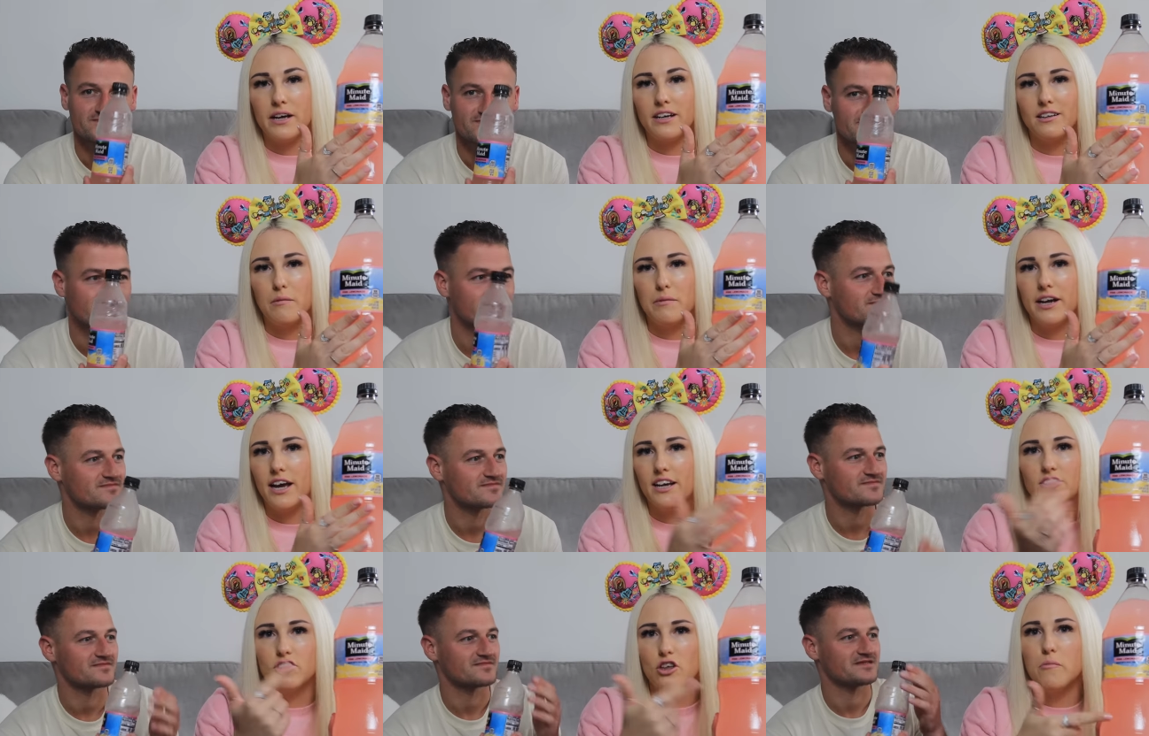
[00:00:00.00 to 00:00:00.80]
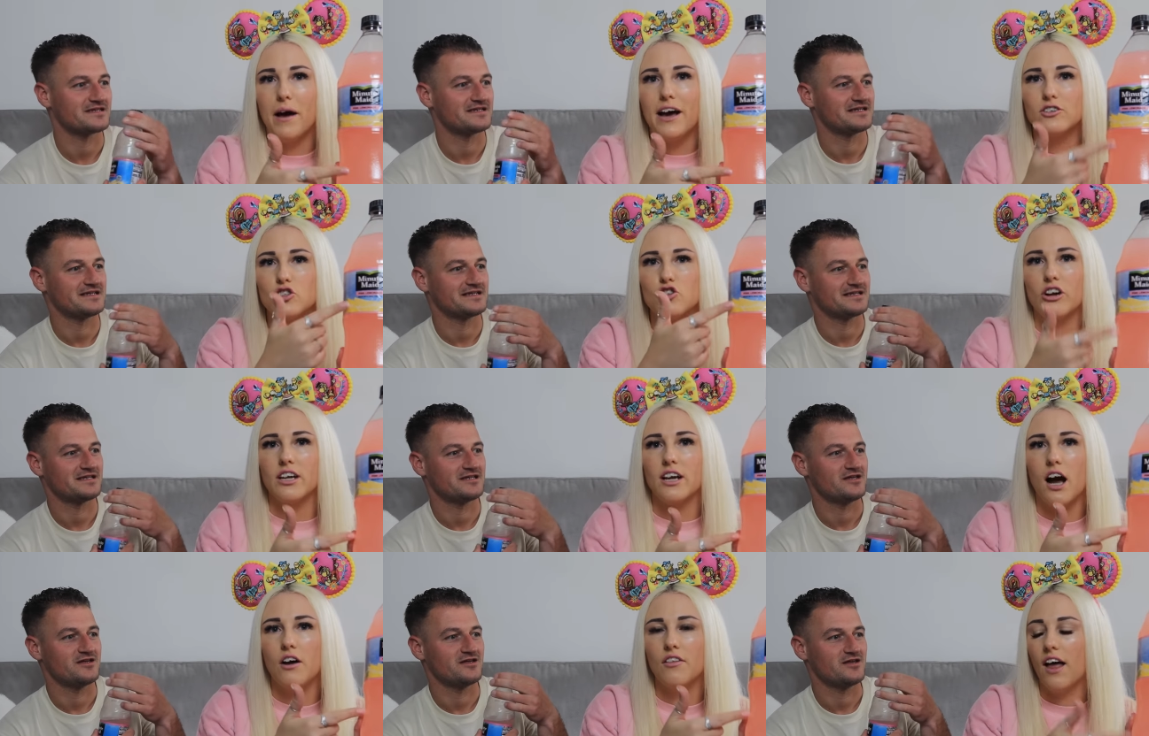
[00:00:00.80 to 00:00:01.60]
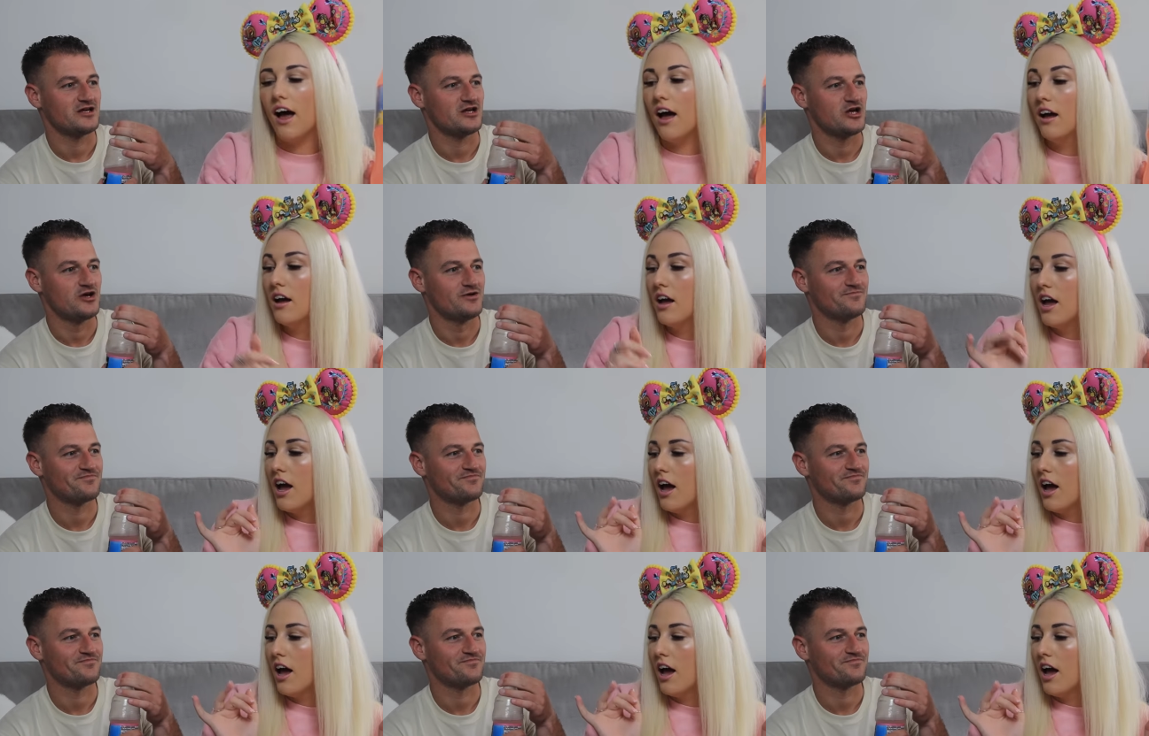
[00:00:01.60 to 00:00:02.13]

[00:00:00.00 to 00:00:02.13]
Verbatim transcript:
Speaker 1: Pink Lemonade, the best drink out there.